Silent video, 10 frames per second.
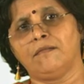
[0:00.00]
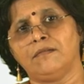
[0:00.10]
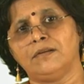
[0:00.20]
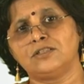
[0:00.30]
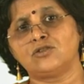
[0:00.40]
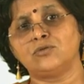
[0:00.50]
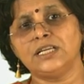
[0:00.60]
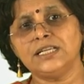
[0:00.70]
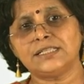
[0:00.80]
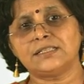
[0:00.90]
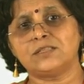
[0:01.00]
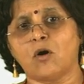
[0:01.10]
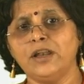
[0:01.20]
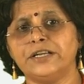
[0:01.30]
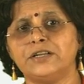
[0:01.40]
So these
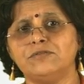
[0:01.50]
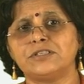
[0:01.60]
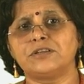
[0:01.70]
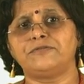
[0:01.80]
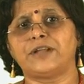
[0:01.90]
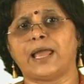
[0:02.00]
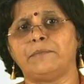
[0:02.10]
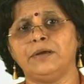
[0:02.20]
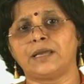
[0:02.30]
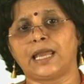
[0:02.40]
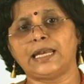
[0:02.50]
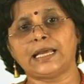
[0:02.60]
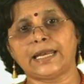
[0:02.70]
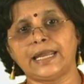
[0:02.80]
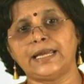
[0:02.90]
small intervals of time can
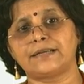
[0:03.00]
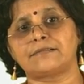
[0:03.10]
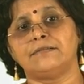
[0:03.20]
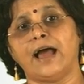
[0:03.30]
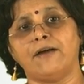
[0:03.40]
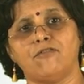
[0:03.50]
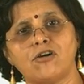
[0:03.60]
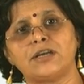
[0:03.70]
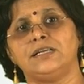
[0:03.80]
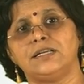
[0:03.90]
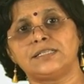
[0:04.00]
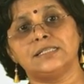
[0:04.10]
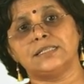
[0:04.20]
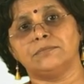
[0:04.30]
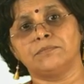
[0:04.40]
create havoc in a
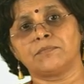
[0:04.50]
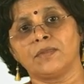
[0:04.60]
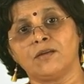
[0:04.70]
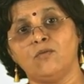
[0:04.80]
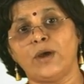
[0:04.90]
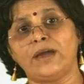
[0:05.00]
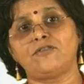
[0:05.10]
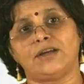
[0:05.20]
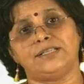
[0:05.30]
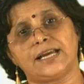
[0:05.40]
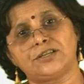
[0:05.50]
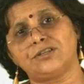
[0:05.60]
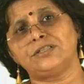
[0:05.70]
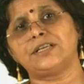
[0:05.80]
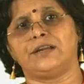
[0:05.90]
system where
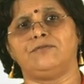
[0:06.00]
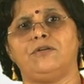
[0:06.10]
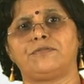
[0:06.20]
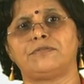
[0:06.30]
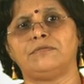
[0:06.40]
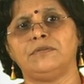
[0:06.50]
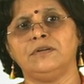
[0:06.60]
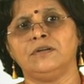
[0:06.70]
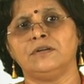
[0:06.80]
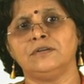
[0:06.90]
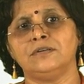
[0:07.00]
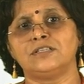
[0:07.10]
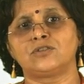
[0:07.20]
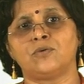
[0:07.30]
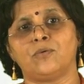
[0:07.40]
transactions are involved.
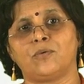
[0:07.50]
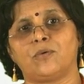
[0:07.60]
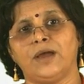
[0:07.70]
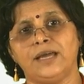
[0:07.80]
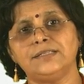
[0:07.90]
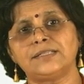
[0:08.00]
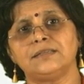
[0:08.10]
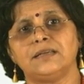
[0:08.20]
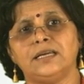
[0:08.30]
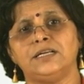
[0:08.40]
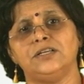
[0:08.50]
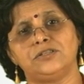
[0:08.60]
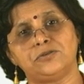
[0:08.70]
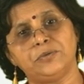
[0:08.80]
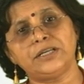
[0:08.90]
So hence in a
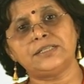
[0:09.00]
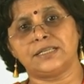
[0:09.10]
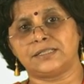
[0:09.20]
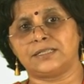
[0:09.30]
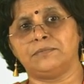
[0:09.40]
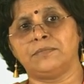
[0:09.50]
distributed system,